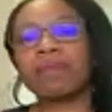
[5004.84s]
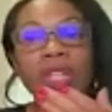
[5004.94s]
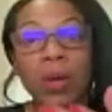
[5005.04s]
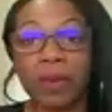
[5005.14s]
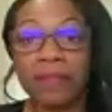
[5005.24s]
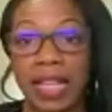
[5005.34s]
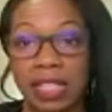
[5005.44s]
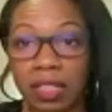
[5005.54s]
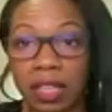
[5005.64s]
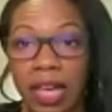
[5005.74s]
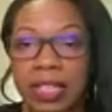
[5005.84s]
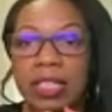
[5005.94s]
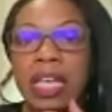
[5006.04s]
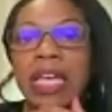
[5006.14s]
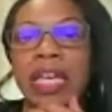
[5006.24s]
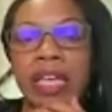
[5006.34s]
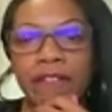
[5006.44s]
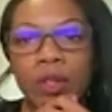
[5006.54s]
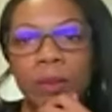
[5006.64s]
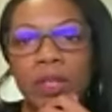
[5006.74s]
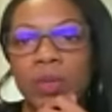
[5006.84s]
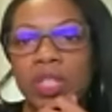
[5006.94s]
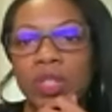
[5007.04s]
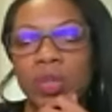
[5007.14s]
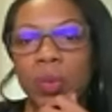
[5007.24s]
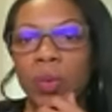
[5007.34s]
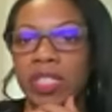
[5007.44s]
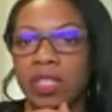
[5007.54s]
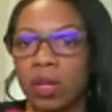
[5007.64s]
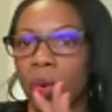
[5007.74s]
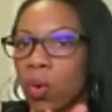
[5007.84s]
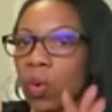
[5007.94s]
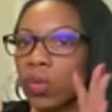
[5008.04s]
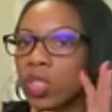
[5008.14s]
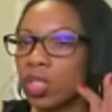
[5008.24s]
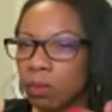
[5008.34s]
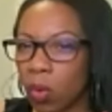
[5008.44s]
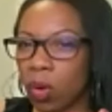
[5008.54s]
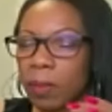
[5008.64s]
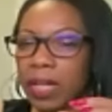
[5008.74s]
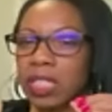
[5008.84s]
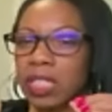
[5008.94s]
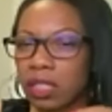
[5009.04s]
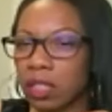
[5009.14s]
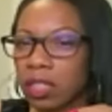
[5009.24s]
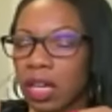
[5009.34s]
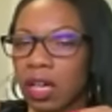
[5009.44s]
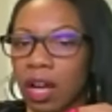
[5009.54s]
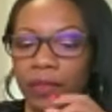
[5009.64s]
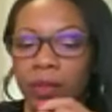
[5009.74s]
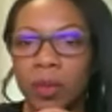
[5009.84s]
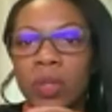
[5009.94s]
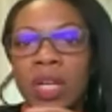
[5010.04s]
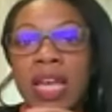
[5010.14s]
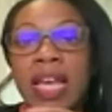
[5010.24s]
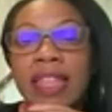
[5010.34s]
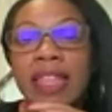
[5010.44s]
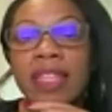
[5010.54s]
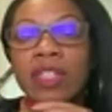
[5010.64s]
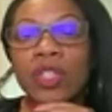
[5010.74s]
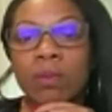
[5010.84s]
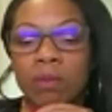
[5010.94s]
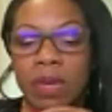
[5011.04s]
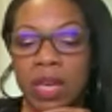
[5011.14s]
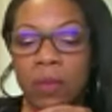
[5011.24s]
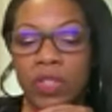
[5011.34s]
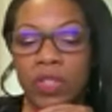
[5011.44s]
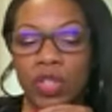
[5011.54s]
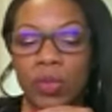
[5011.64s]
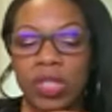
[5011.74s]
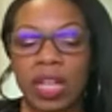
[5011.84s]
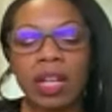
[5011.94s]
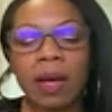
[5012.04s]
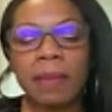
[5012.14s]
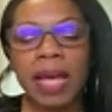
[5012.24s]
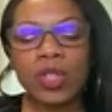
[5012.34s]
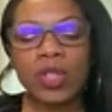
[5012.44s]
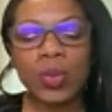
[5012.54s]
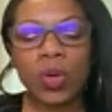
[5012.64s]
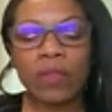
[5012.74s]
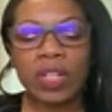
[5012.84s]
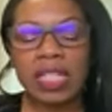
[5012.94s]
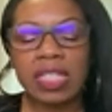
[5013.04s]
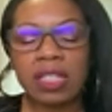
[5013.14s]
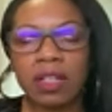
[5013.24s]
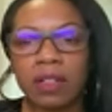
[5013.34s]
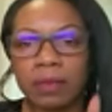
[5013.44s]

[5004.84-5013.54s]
Now, if that's the case, if you've been using toys that are all small but it's still uncomfortable, then you may want to use, and I'm not sure, Vanessa,